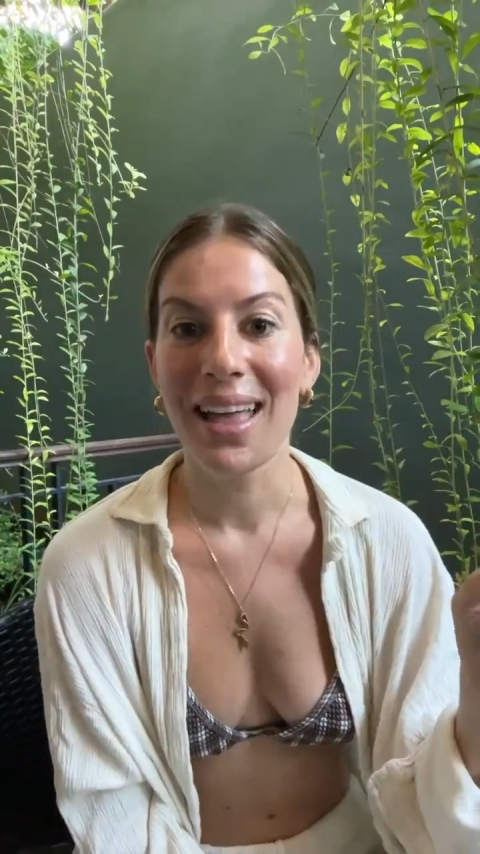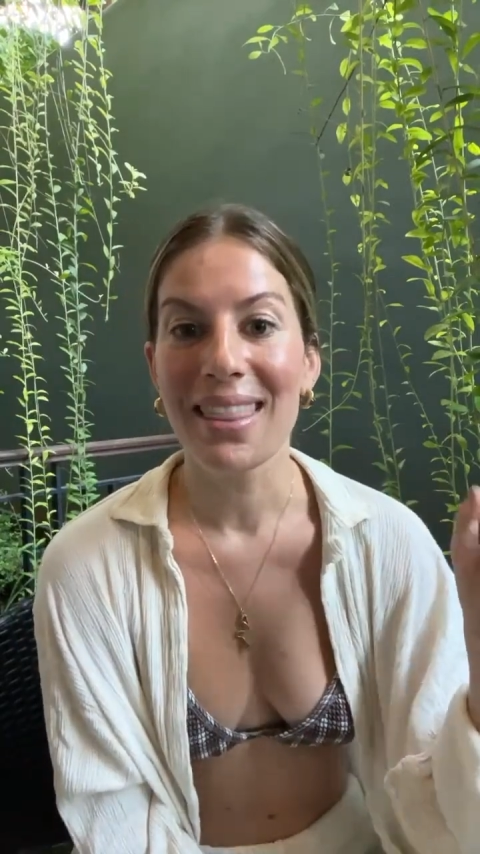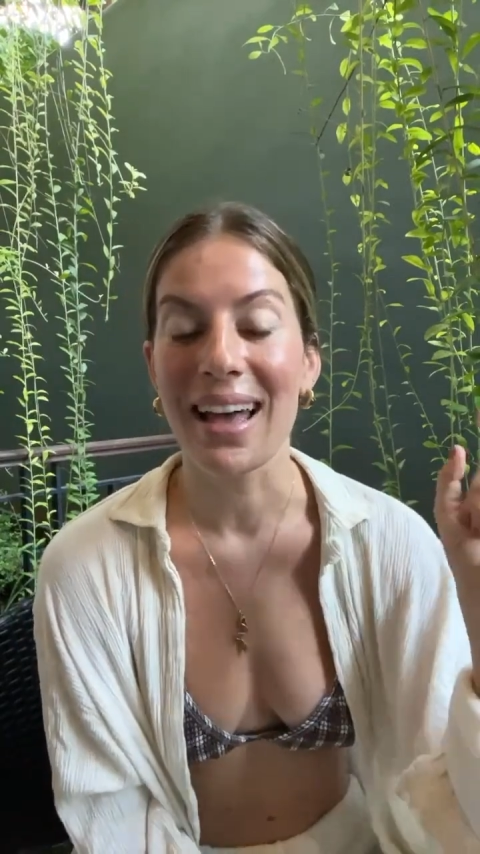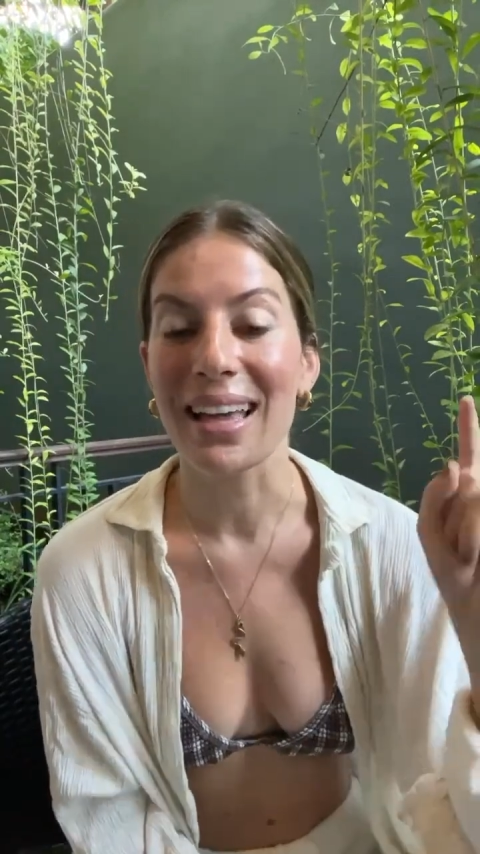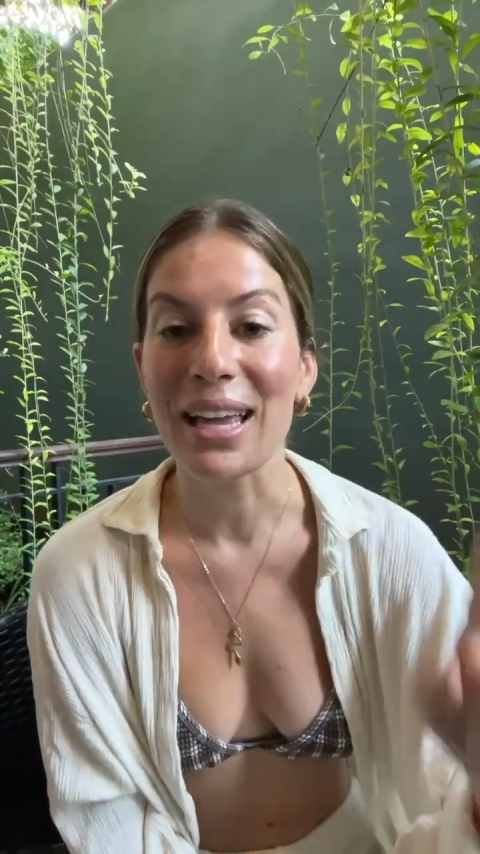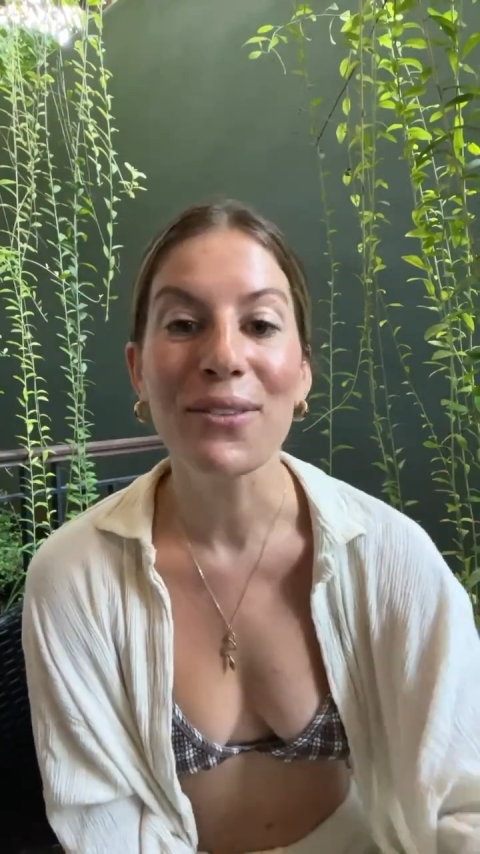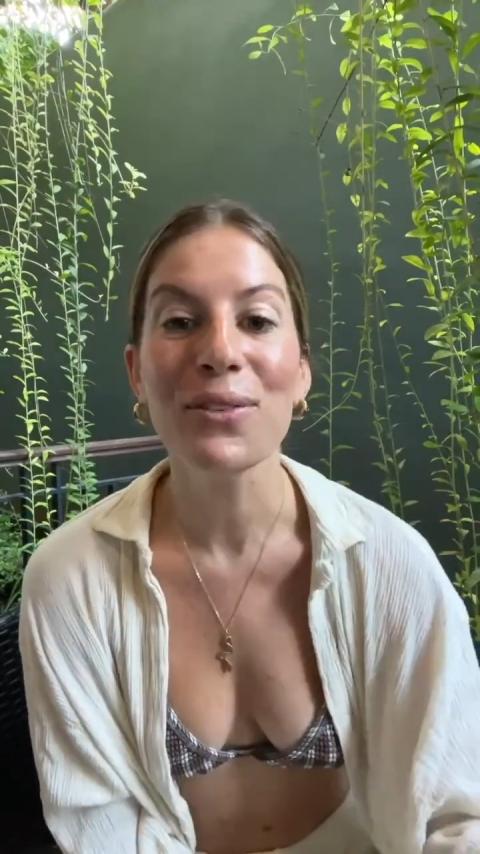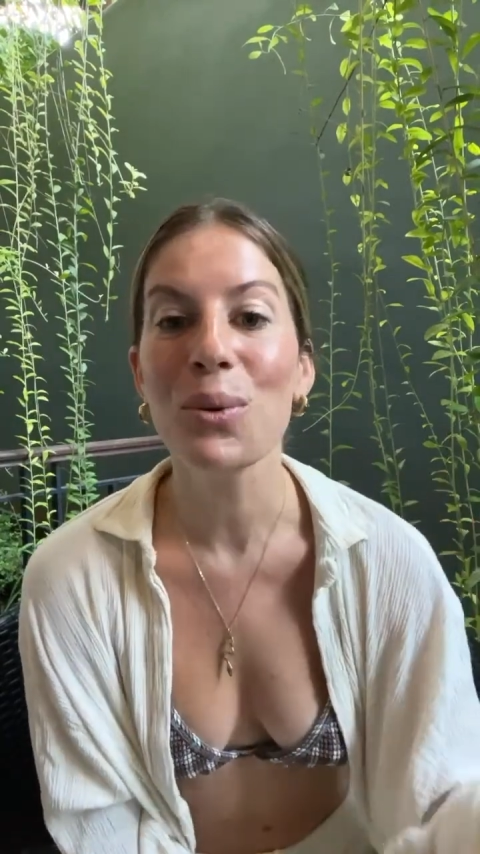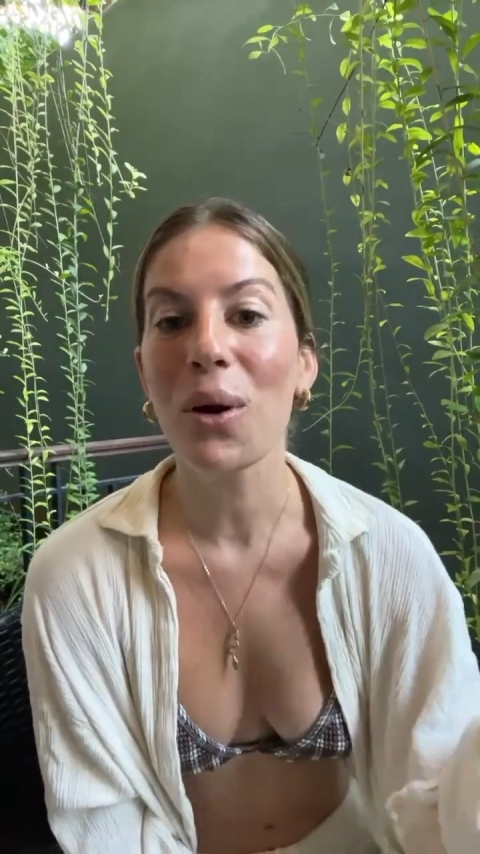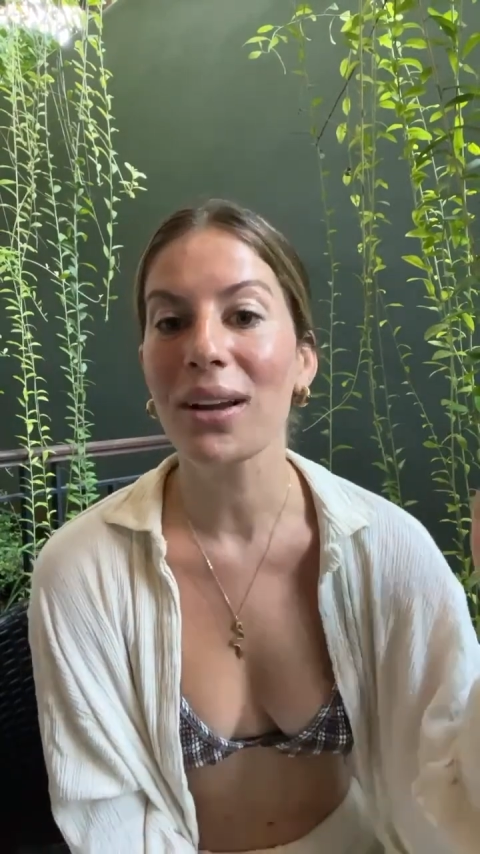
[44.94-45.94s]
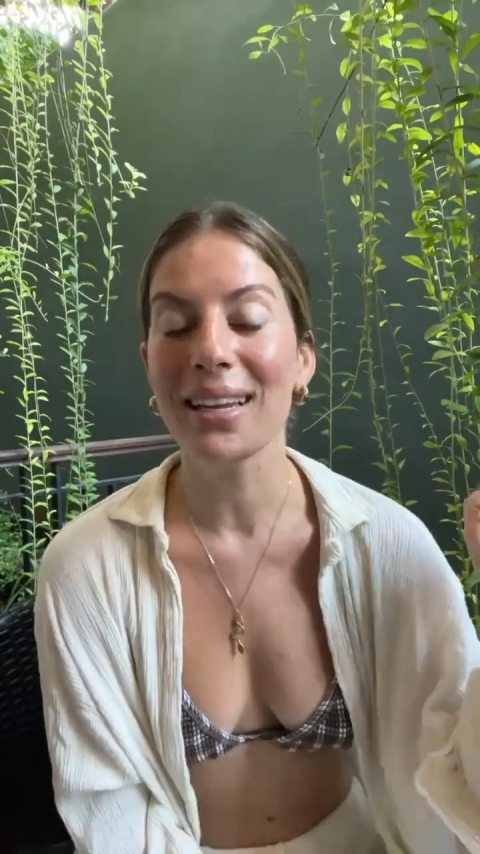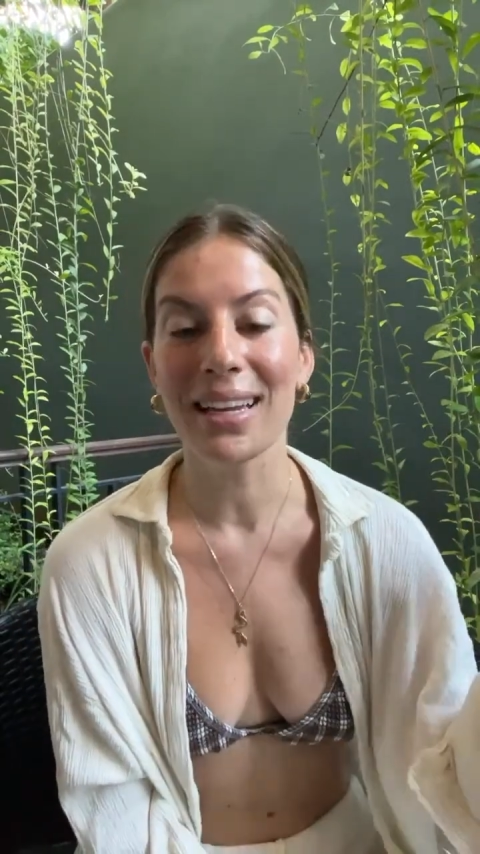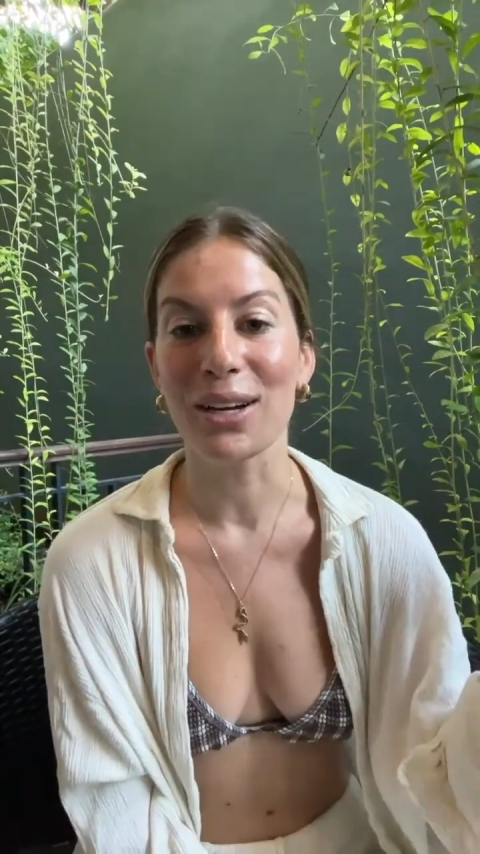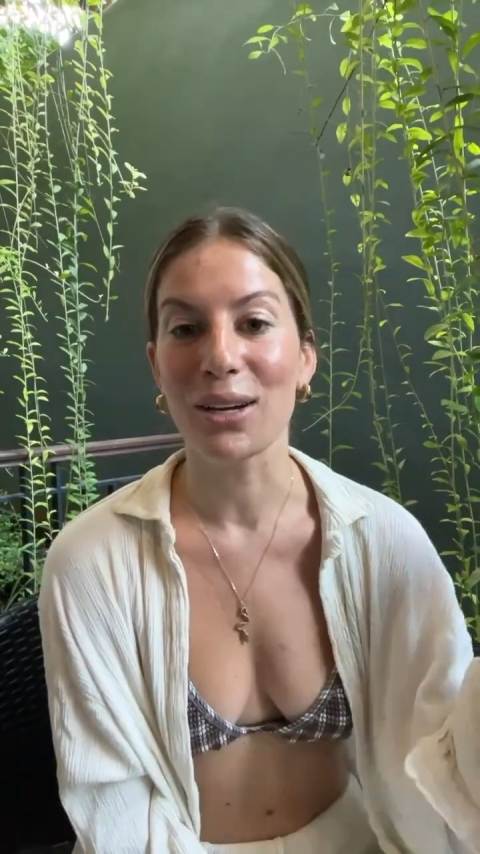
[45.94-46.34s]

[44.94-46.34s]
that if you are here,